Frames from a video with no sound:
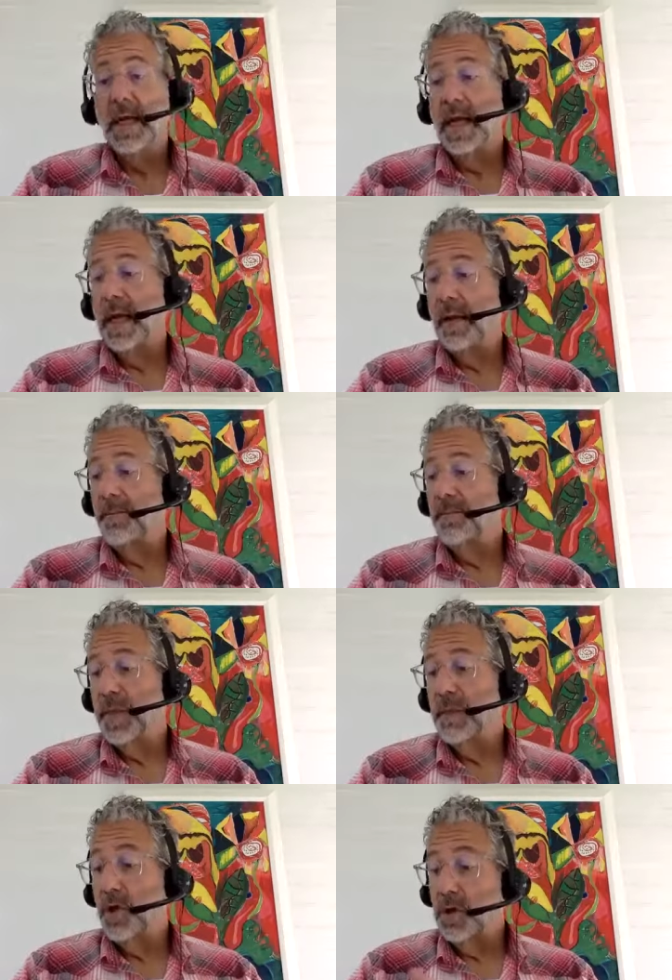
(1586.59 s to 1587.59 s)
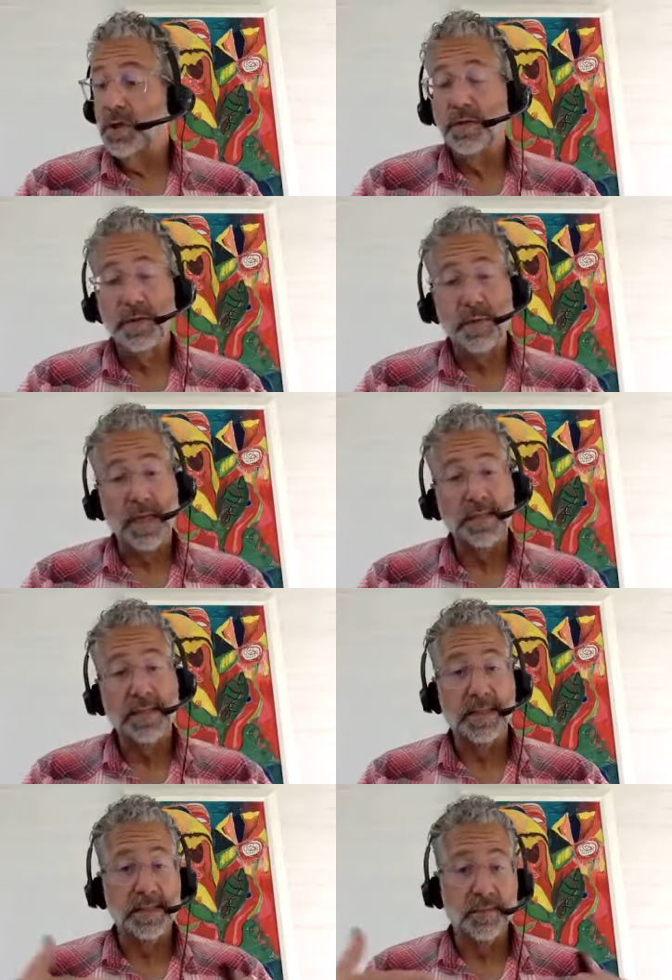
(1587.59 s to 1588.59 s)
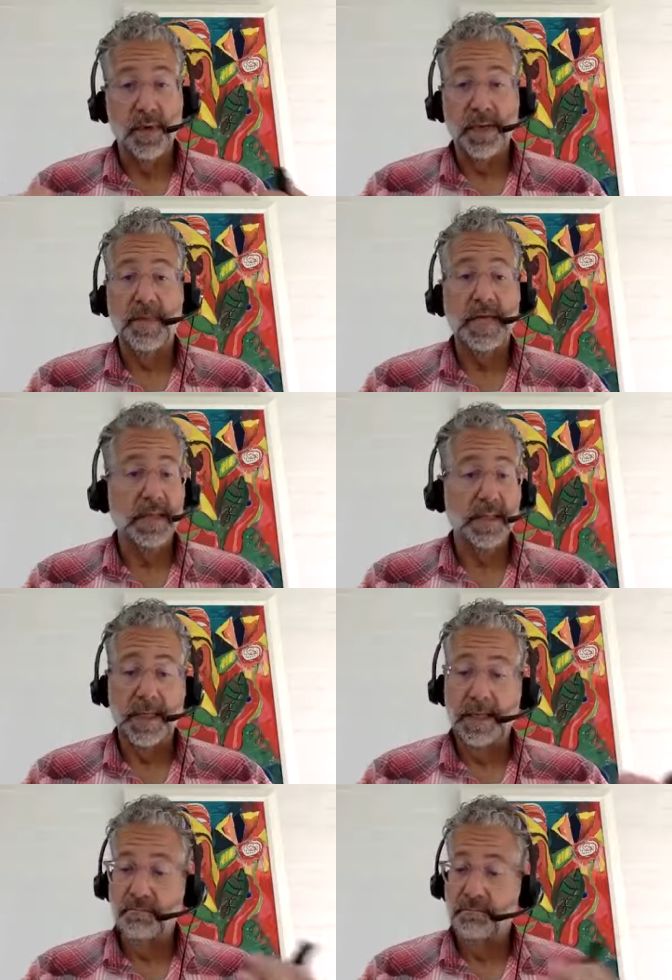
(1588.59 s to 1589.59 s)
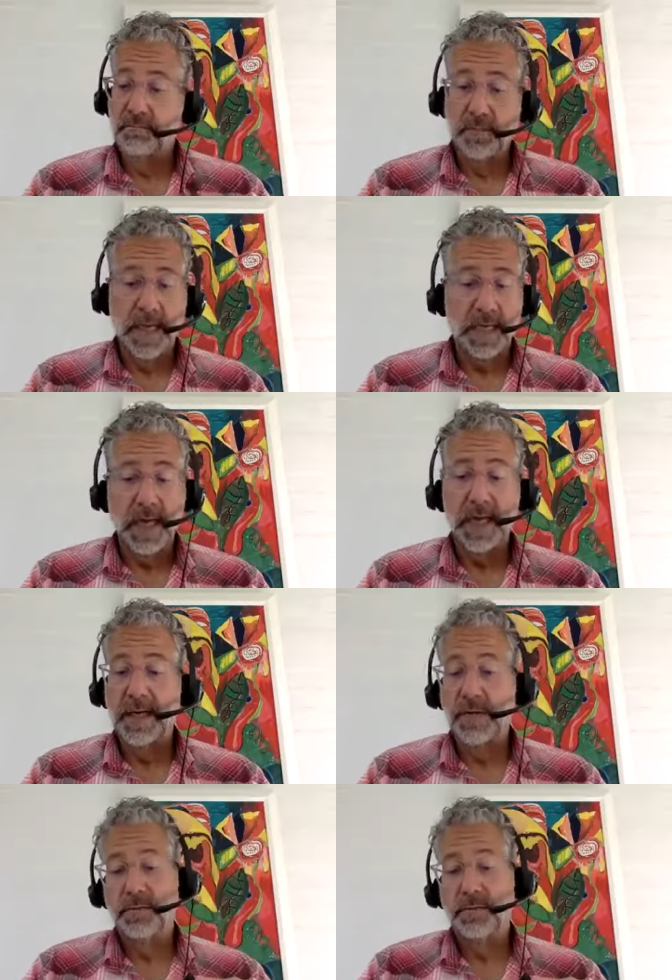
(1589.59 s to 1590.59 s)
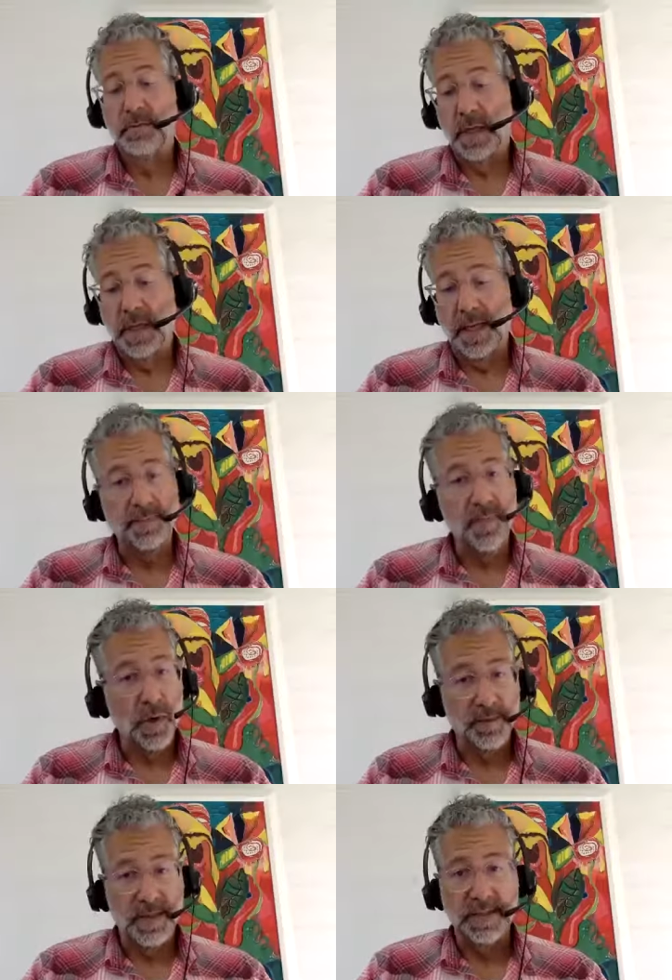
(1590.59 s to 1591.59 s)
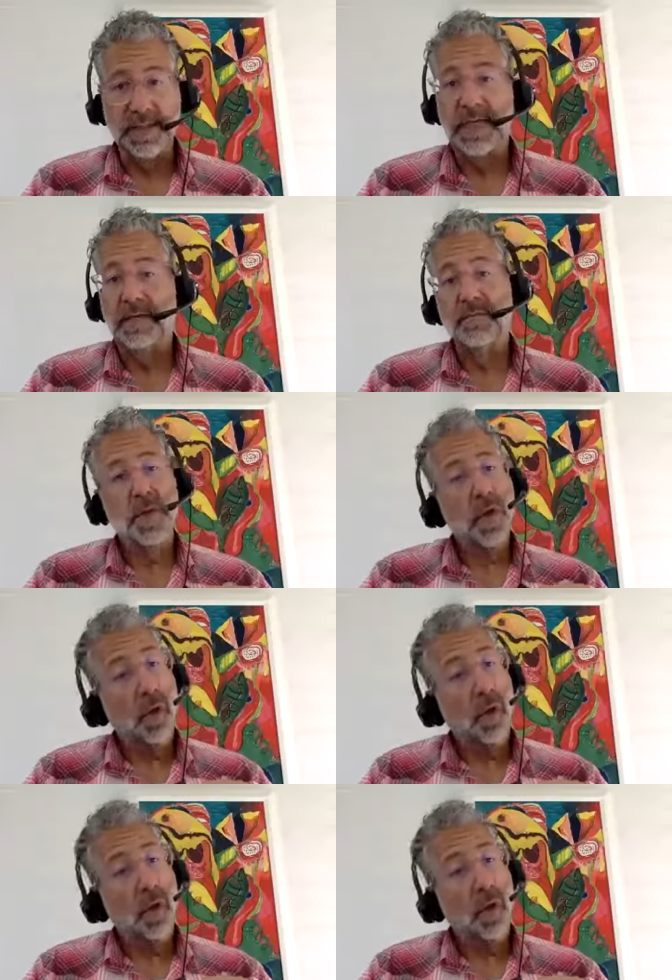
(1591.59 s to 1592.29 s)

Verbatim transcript: Um, the good news with us is we immediately got hired uh, as part of the team.